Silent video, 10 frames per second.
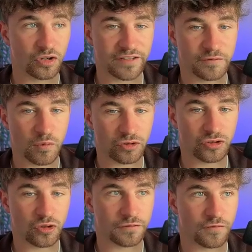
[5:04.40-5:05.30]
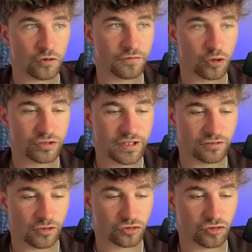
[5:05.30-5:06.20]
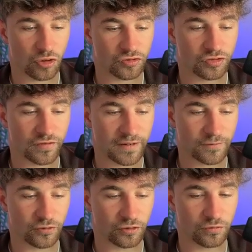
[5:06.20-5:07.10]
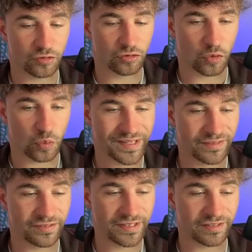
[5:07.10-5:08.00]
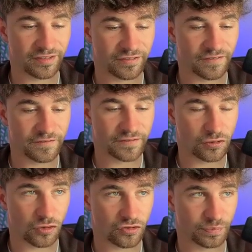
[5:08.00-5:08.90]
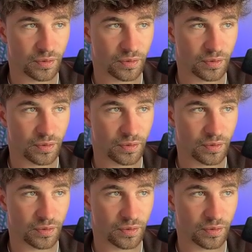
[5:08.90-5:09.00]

if we want to go for 40 slots on survival servers, we can see this is $50 per